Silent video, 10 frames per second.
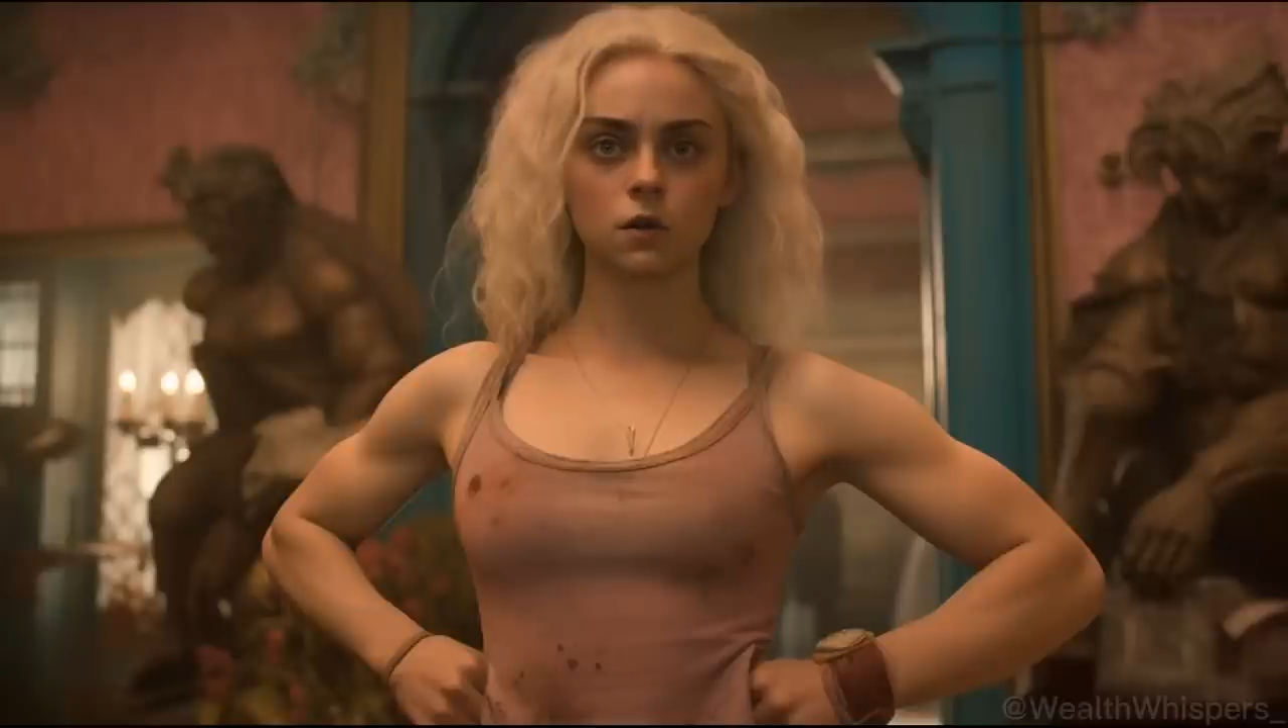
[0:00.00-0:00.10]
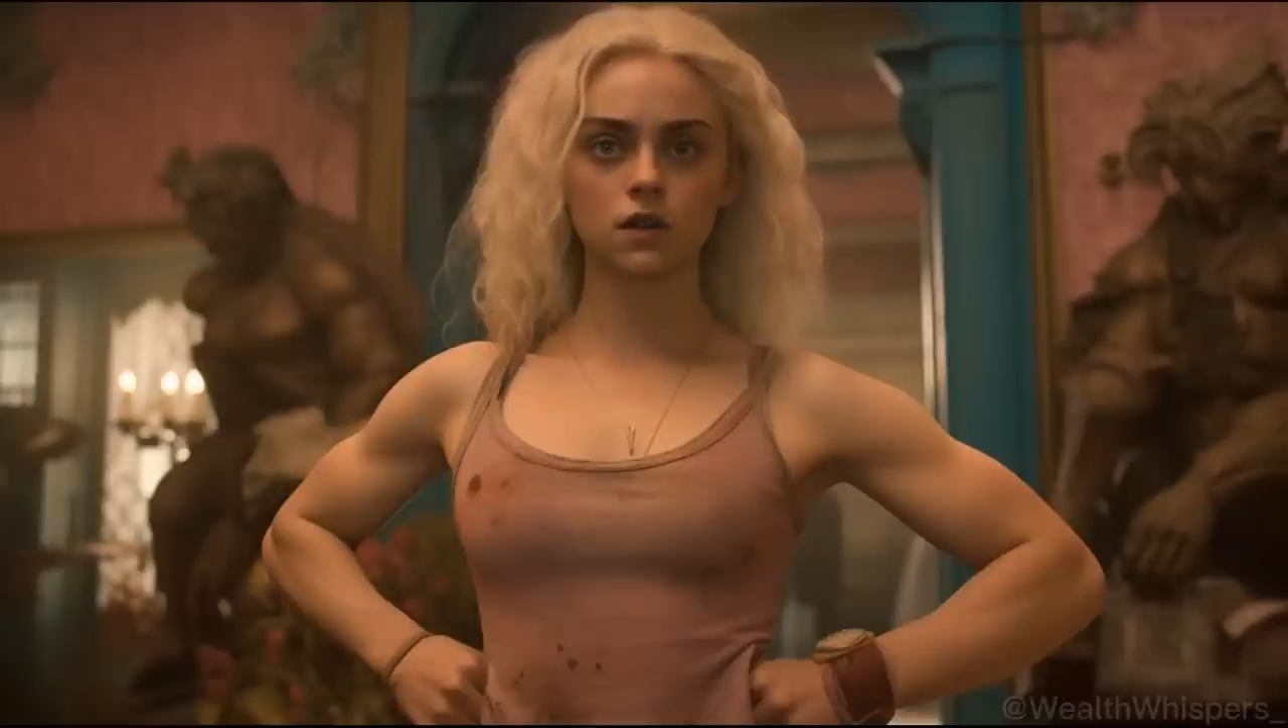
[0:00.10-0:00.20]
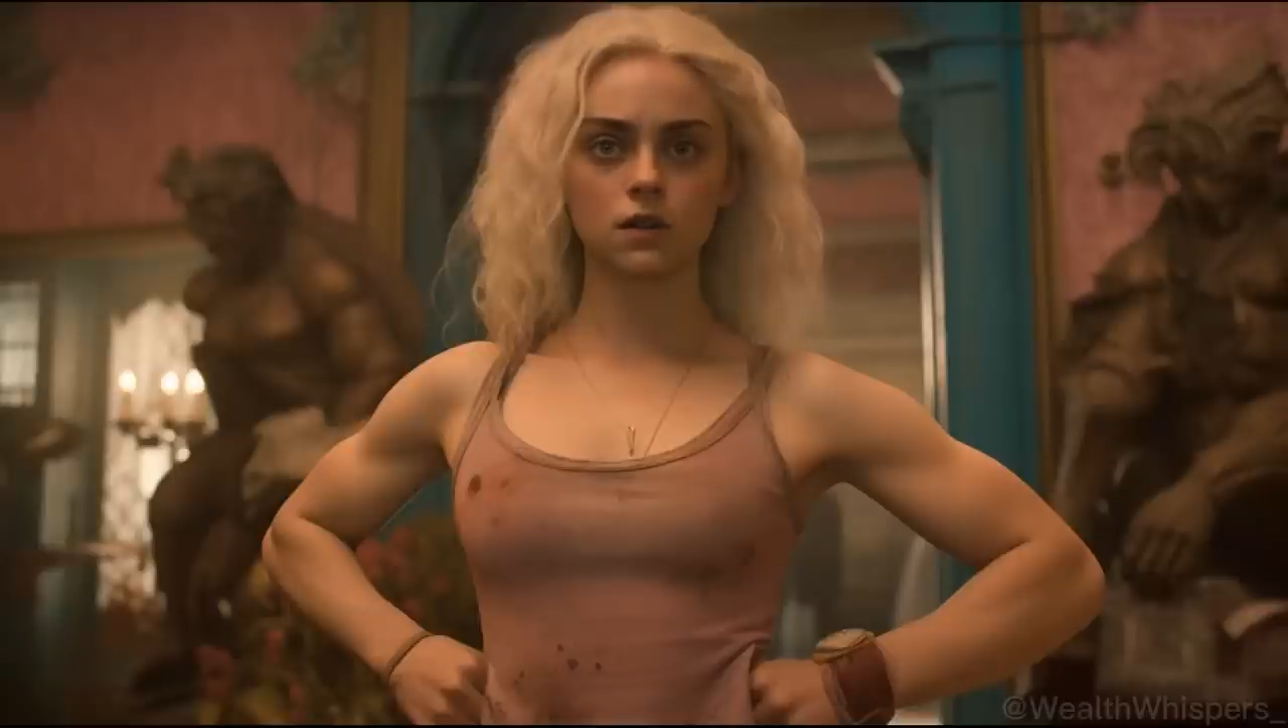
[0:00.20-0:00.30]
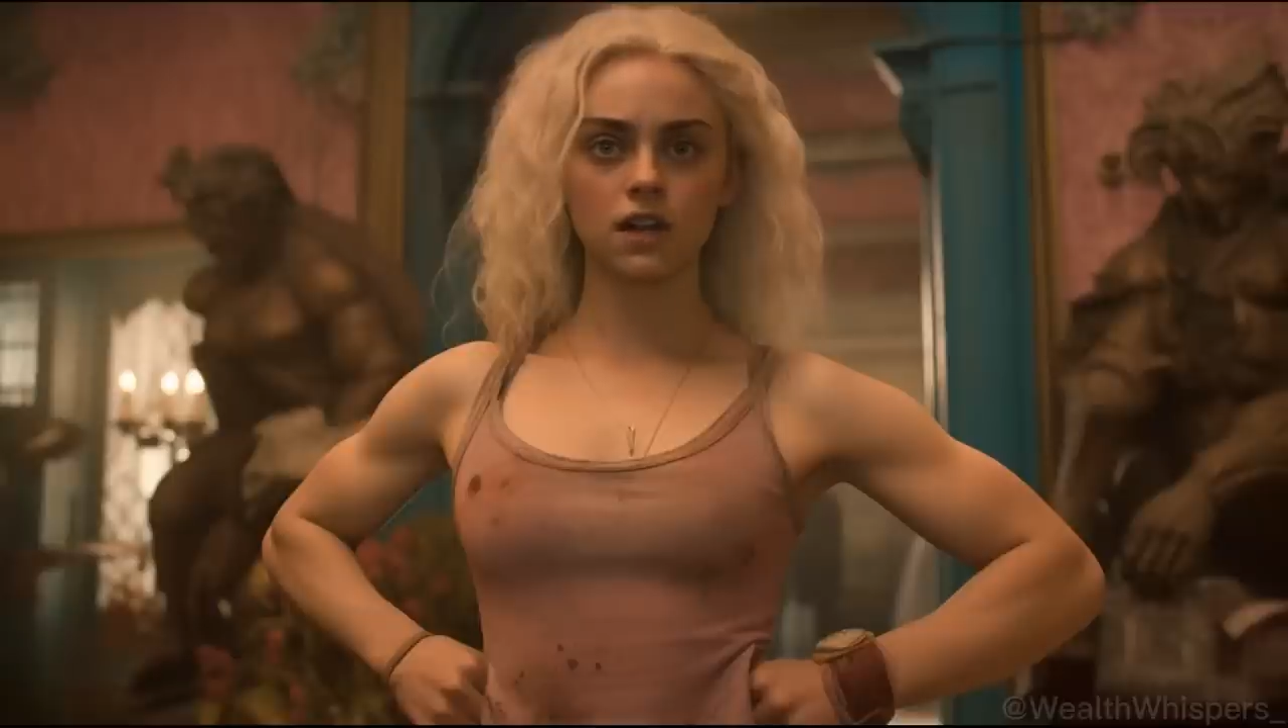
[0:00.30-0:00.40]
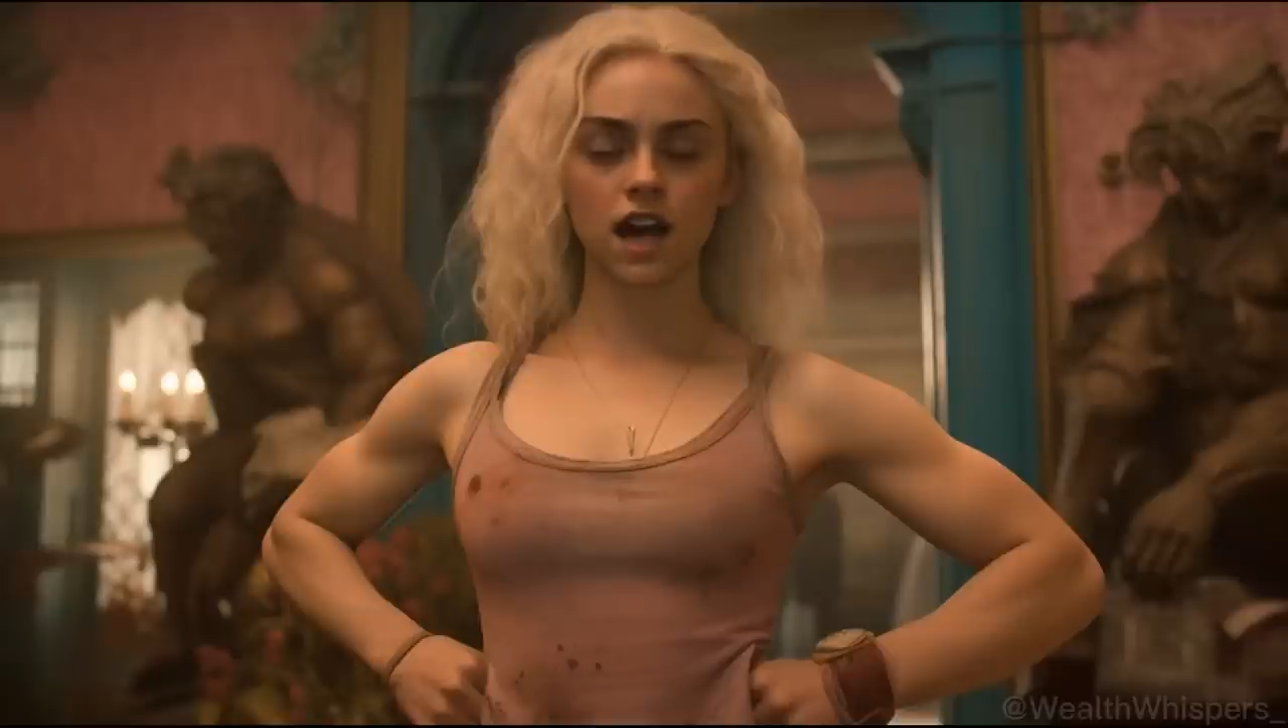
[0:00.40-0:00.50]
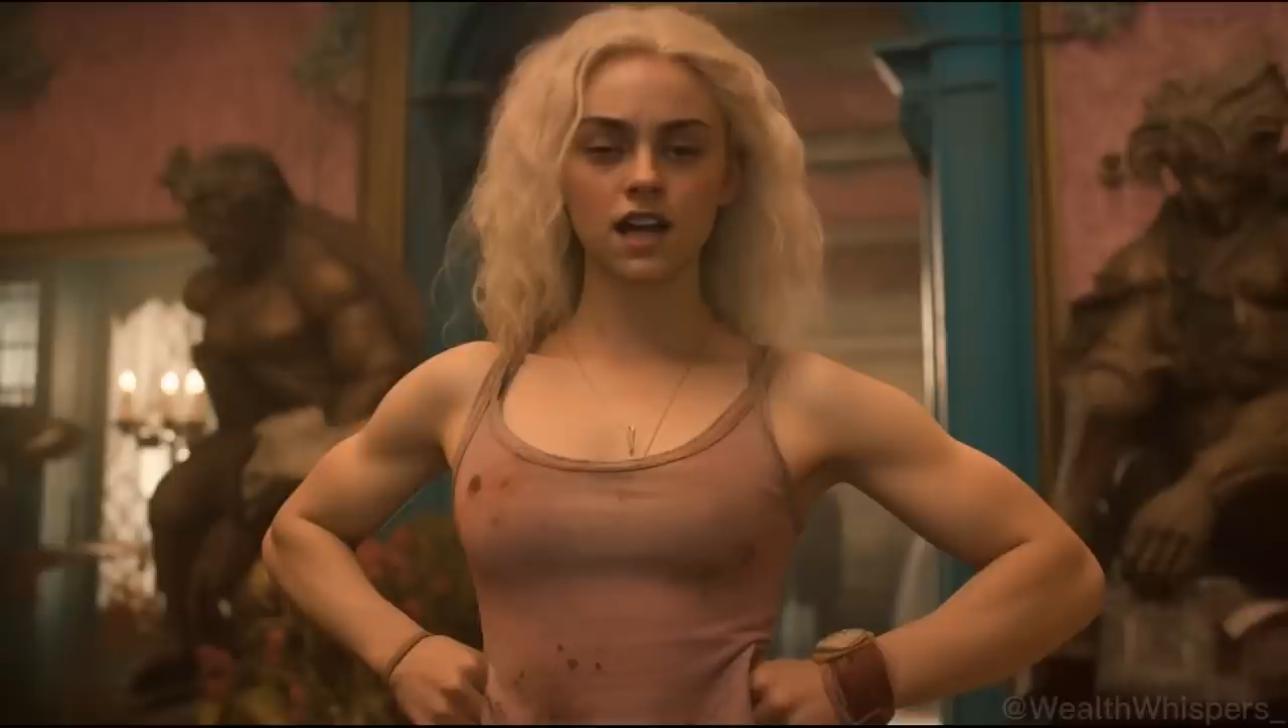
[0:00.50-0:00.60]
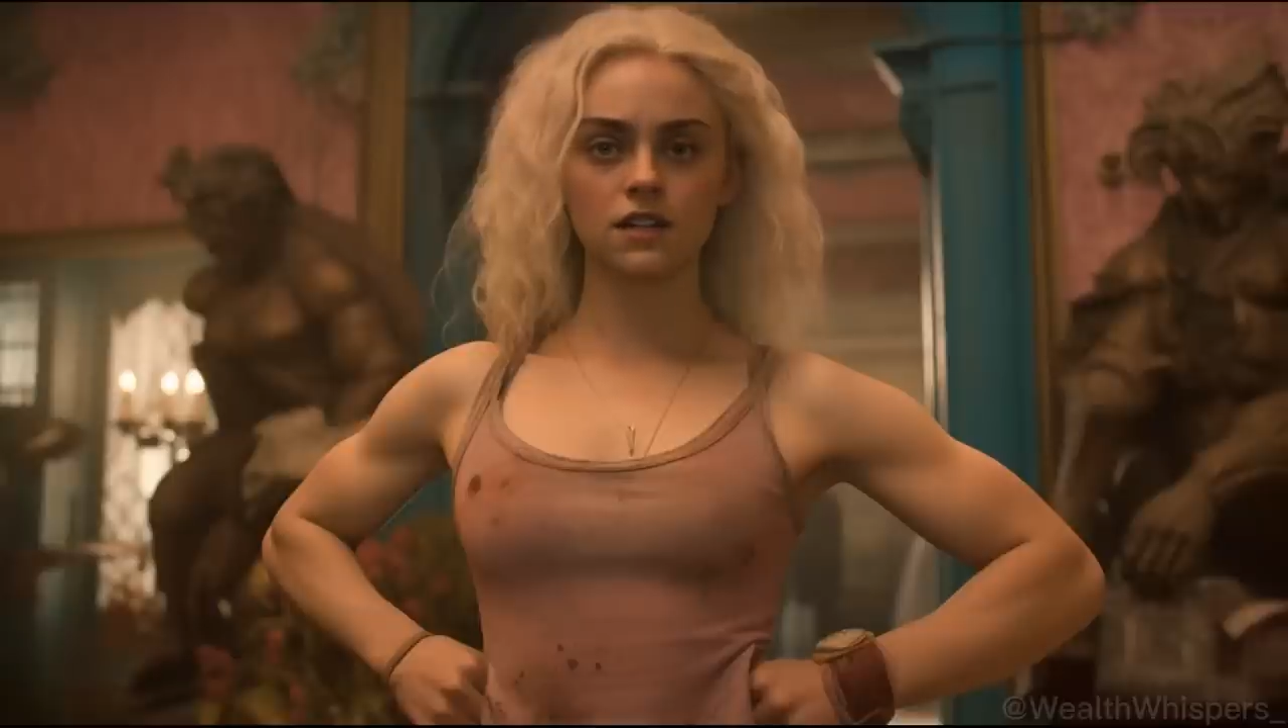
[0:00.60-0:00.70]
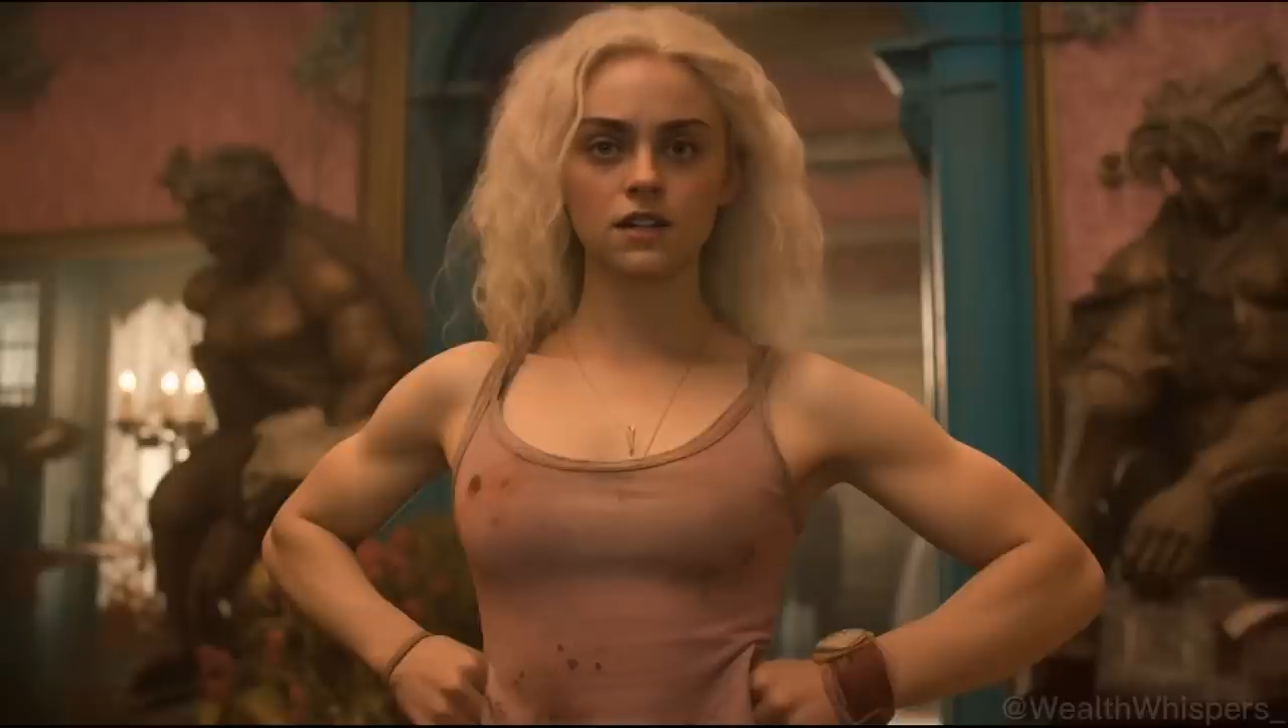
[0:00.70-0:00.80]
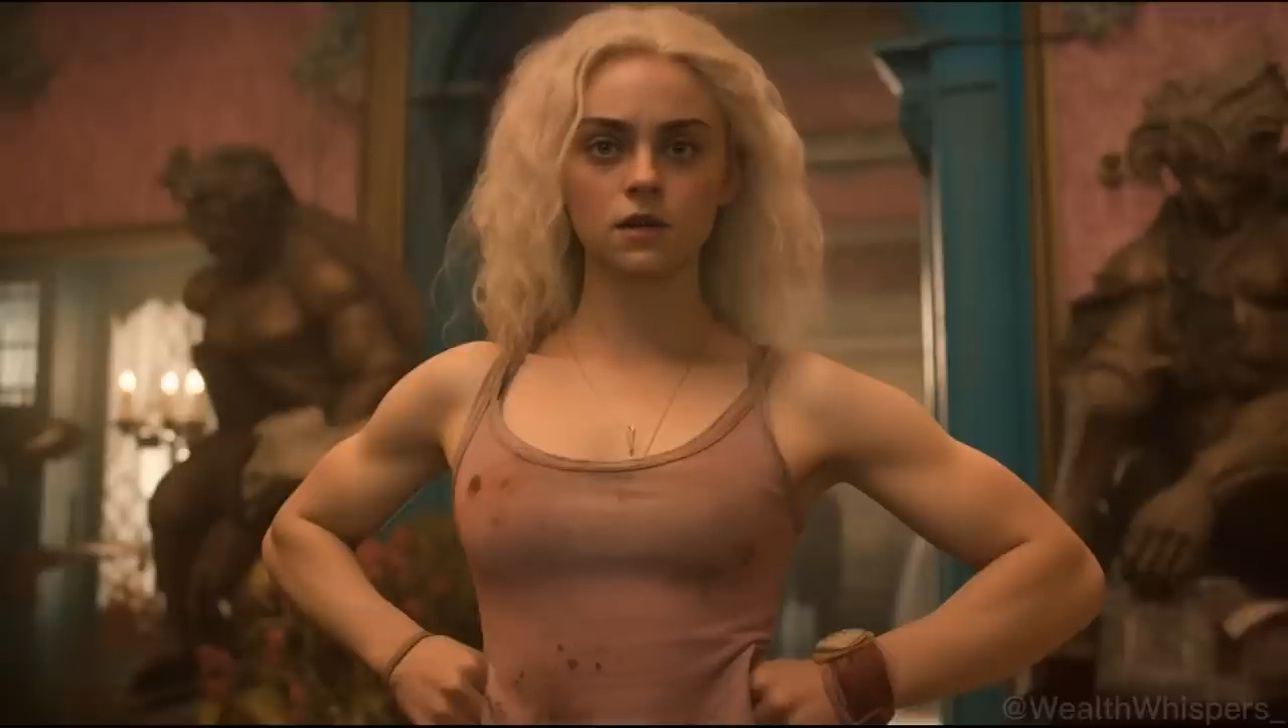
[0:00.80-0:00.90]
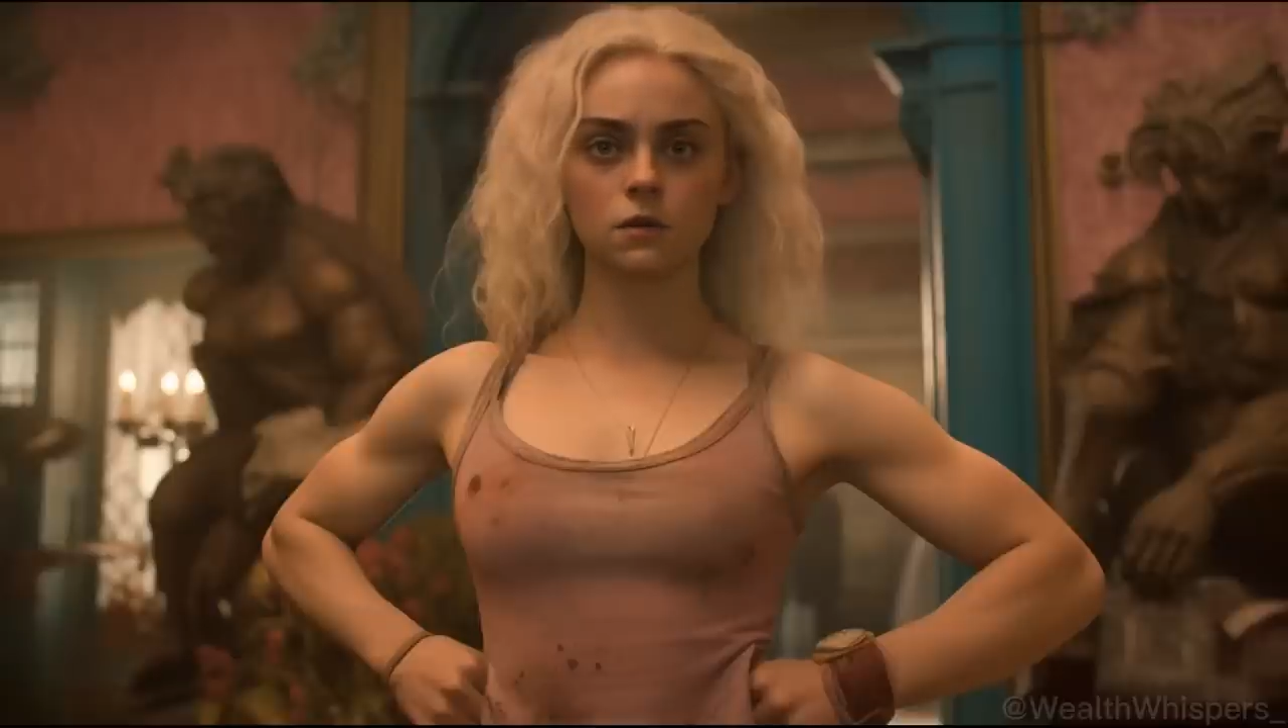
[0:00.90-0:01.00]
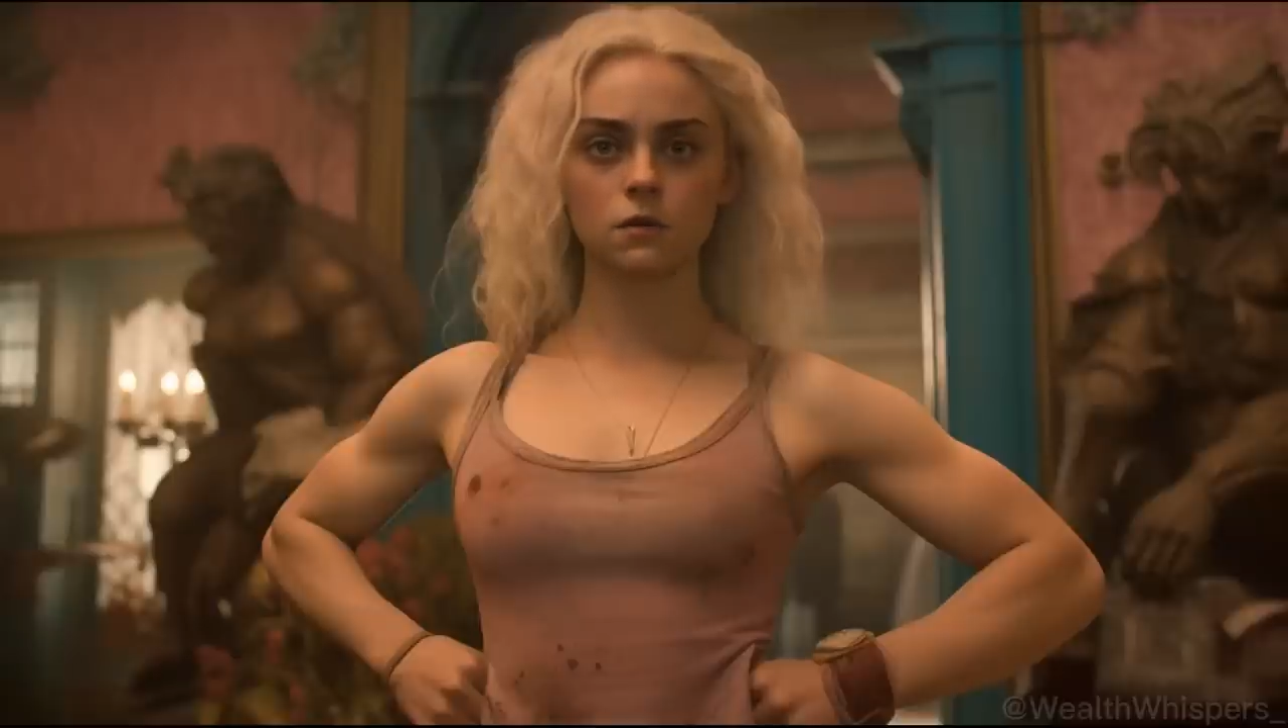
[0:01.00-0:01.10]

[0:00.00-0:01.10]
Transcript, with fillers: to us in the end,